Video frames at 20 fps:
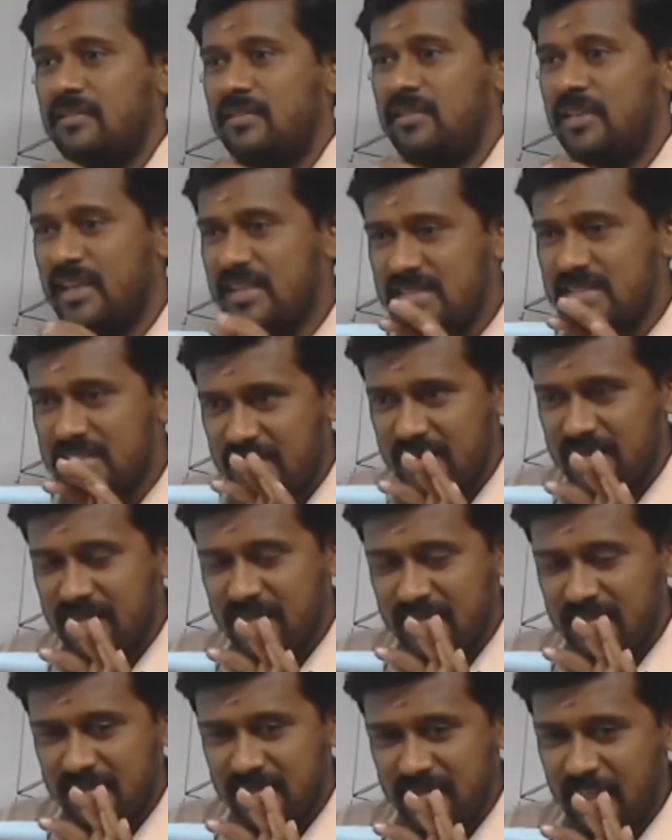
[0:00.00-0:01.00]
Yes.
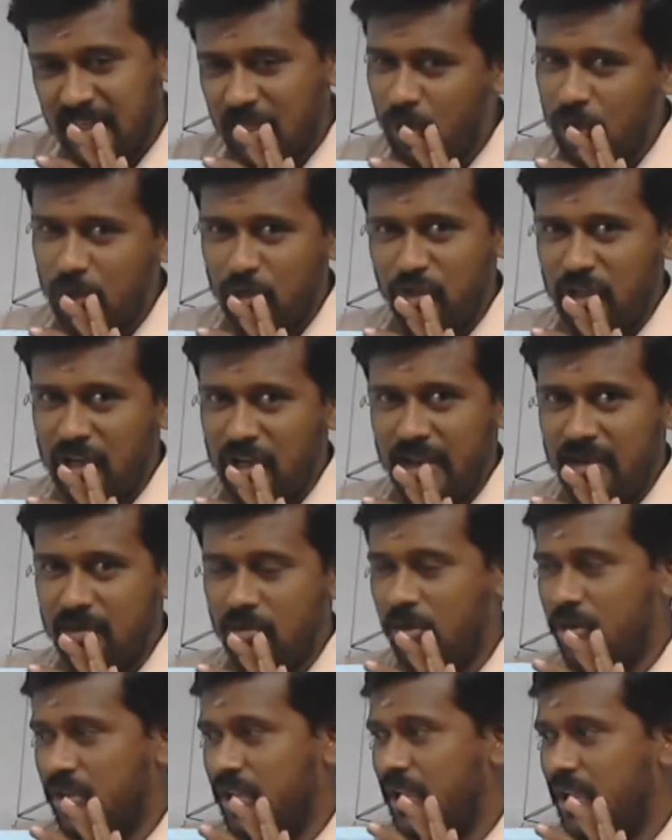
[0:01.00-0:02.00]
Equal to the line.
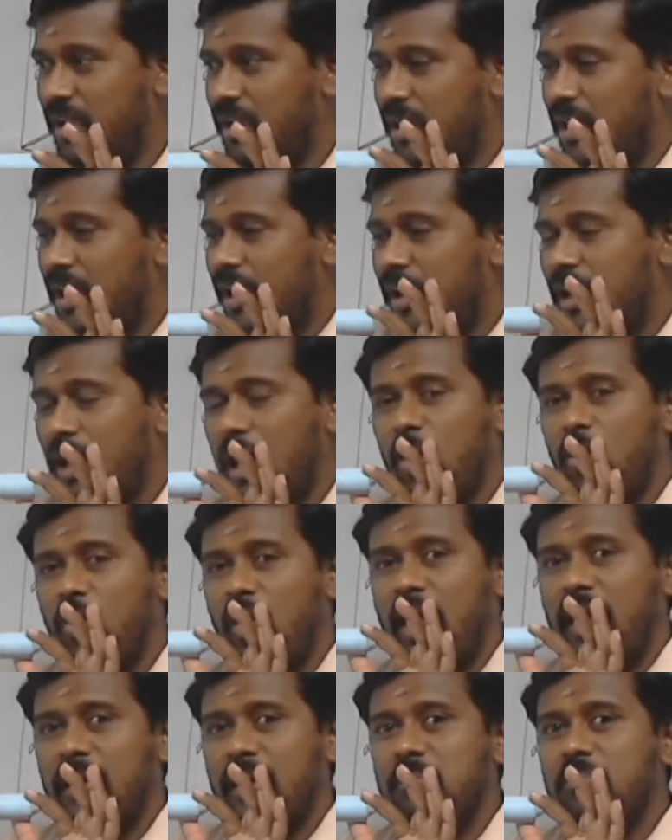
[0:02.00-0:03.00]
Okay. Now
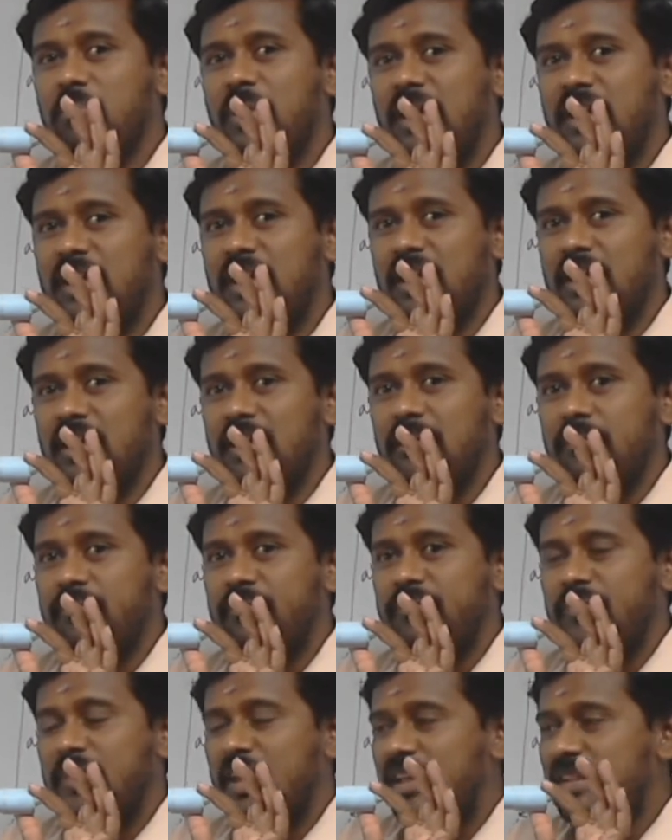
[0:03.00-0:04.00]
I am making
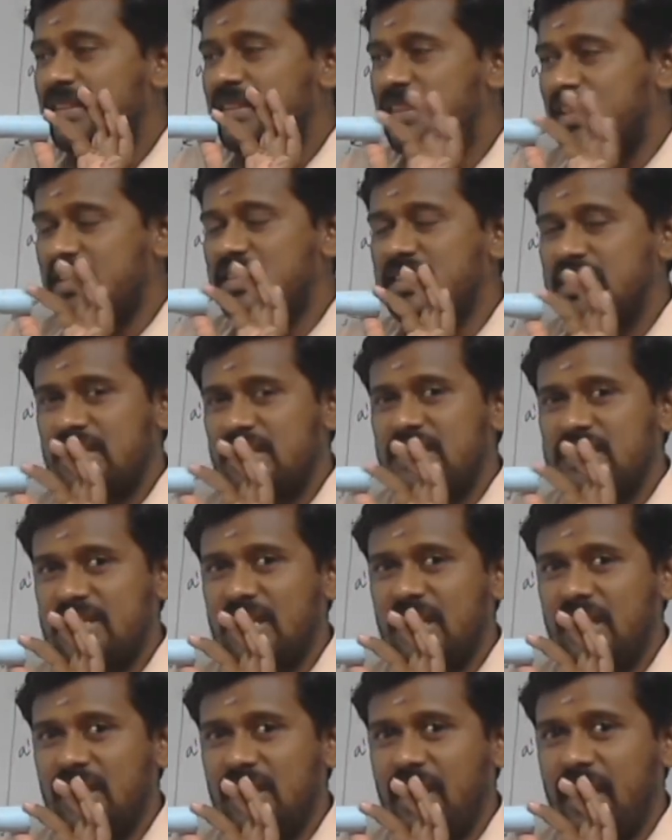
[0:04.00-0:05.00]
this
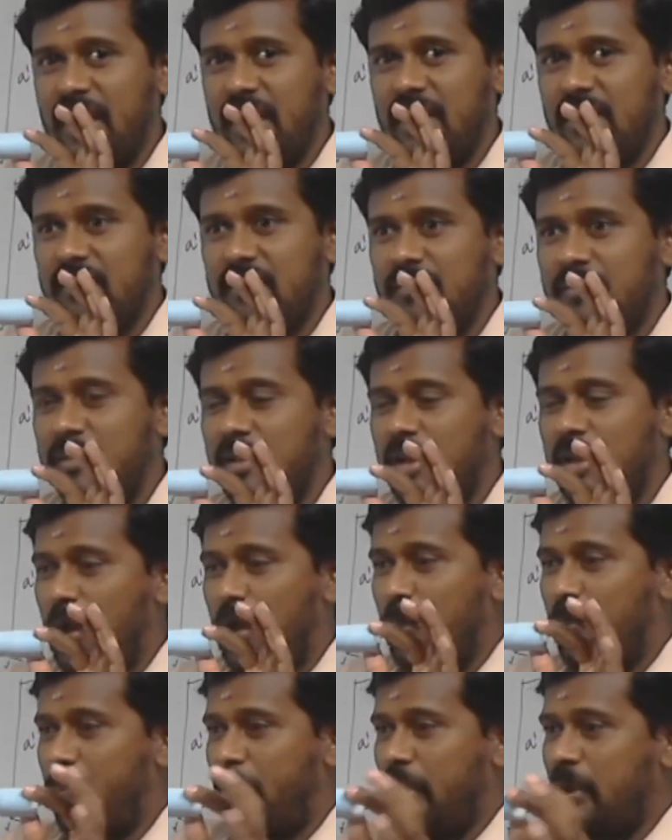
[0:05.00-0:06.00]
straight line
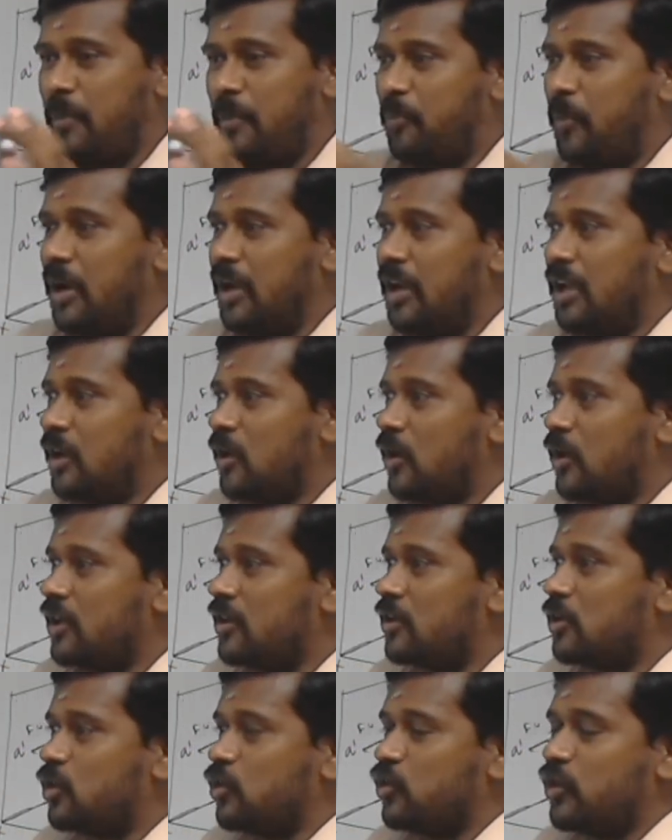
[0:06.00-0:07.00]

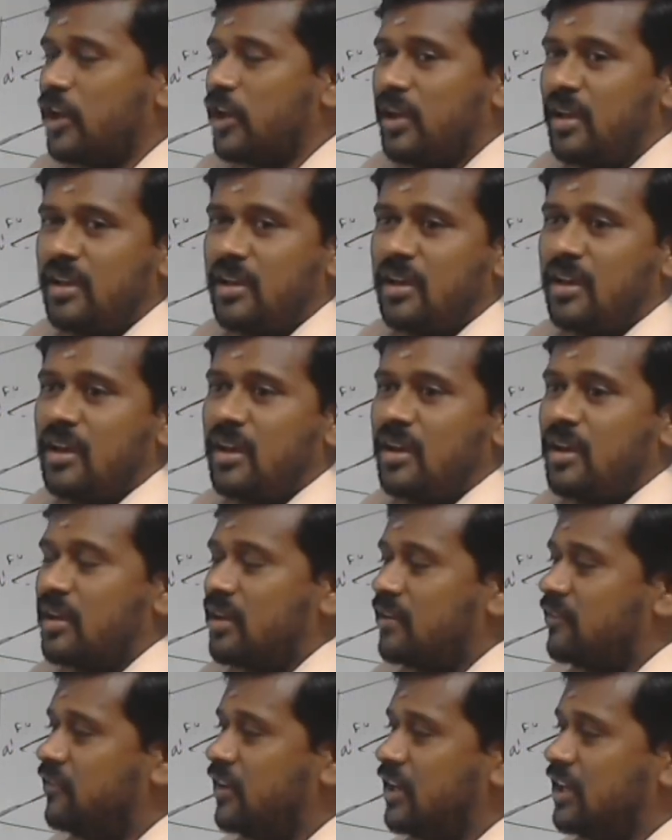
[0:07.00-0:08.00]
perpendicular to the
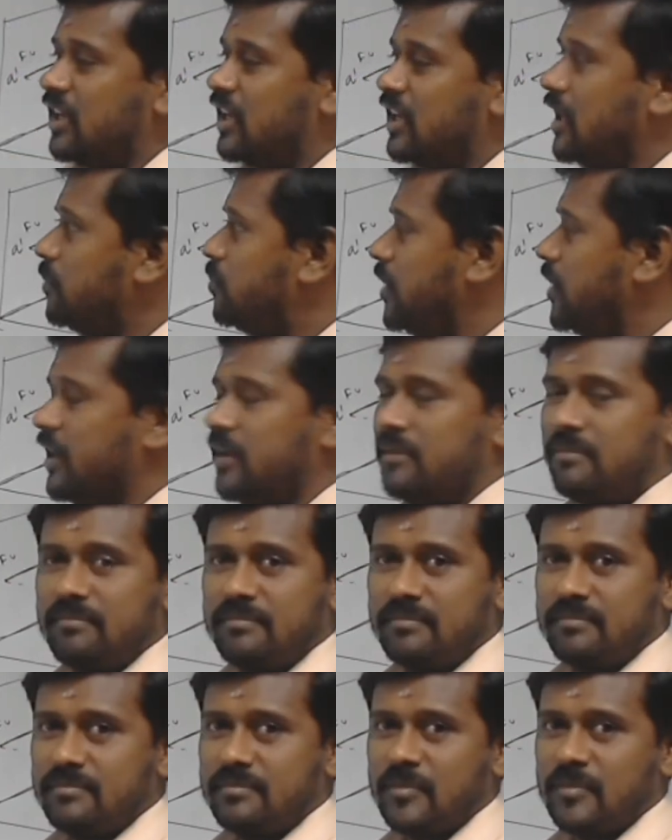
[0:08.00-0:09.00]
vertical plane.
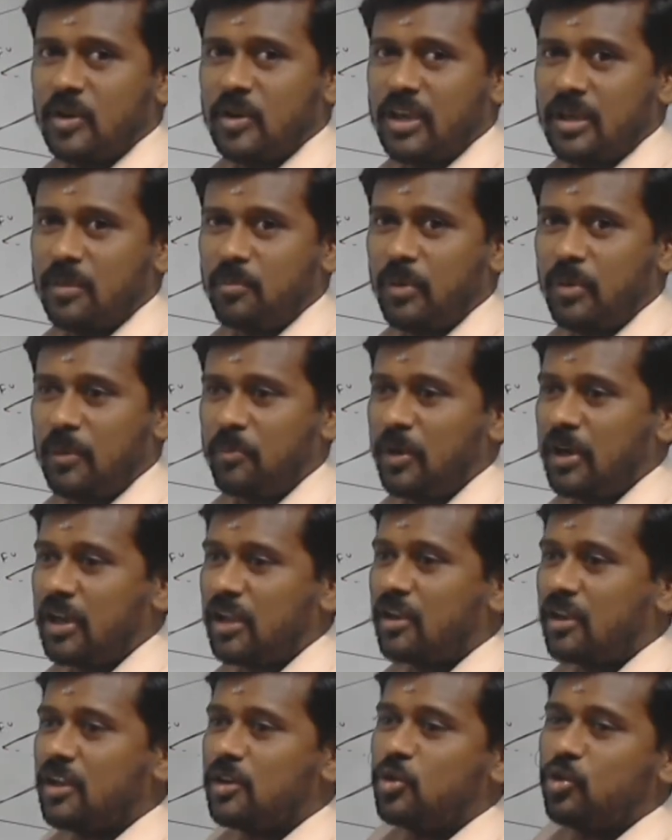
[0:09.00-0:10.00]
Okay.
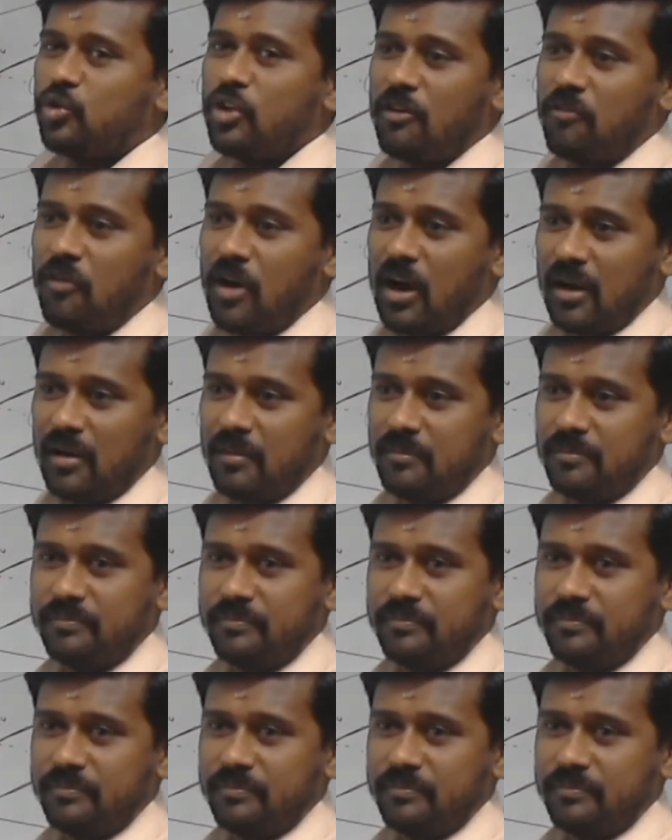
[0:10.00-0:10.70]
Perpendicular to the wall.